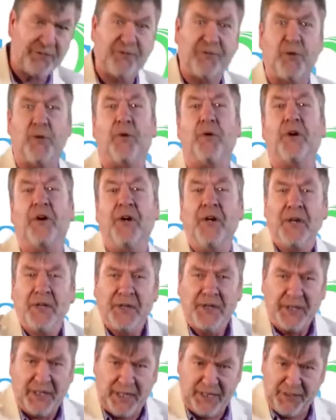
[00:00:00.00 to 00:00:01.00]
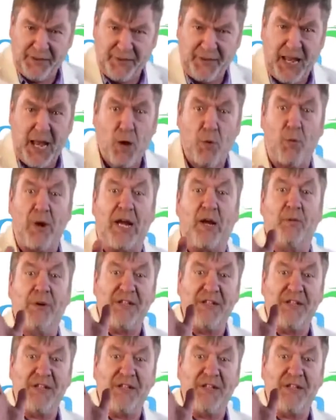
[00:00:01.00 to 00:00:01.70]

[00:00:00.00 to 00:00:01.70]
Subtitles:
at 4. And in that way,